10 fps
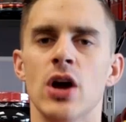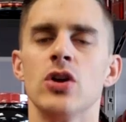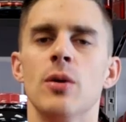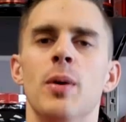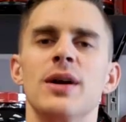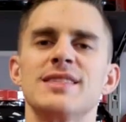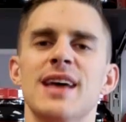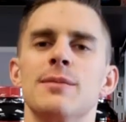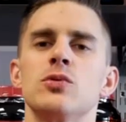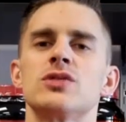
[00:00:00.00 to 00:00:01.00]
Your body's
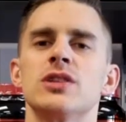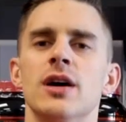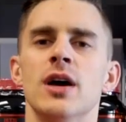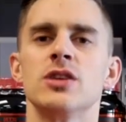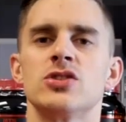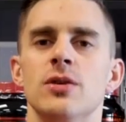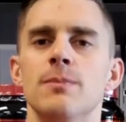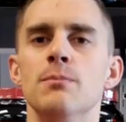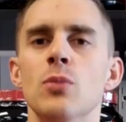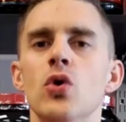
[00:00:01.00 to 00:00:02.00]
able to
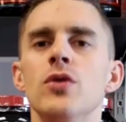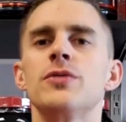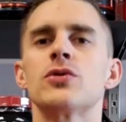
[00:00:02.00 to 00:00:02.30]
move